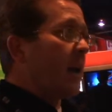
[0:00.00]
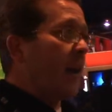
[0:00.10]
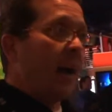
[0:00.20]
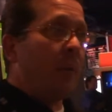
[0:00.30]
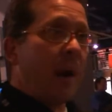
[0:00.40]

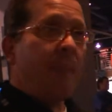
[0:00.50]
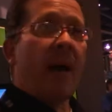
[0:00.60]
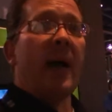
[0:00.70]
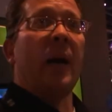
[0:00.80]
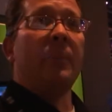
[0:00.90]
client right
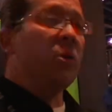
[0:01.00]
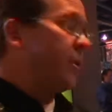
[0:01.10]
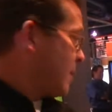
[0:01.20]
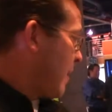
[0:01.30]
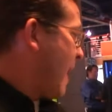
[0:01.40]
back up to
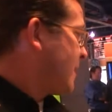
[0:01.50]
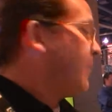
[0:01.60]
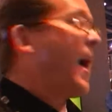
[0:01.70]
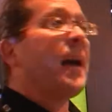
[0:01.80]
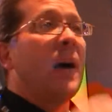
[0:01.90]
its last
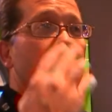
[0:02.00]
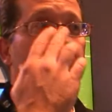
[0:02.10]
backup.